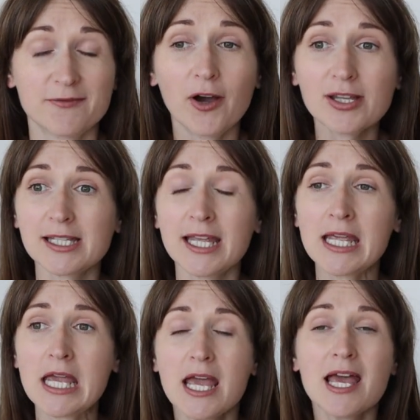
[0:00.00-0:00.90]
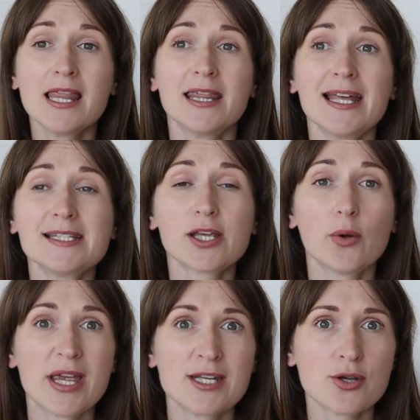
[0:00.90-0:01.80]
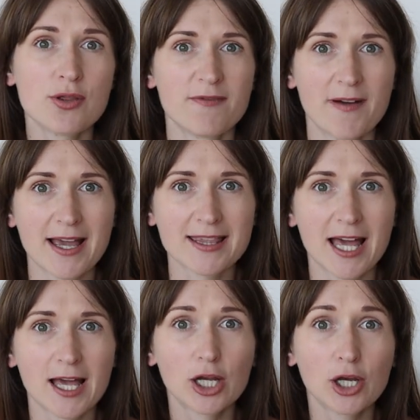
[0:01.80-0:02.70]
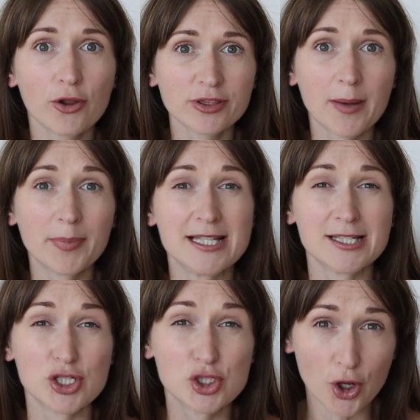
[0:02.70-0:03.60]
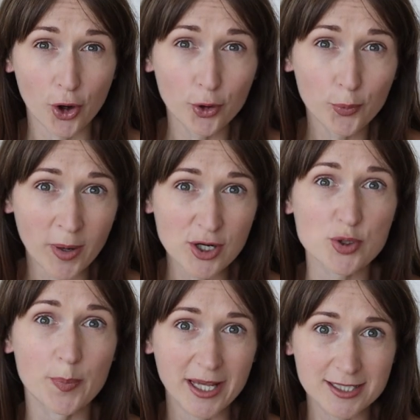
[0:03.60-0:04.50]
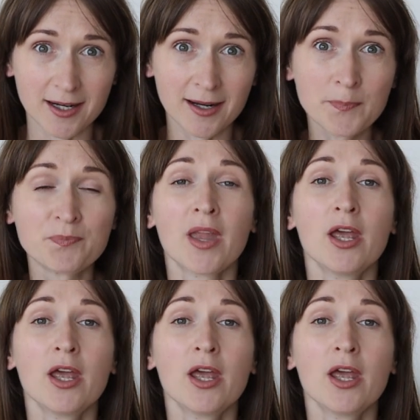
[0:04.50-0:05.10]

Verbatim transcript: Firstly, let's go into the fact that cloth nappies are so much better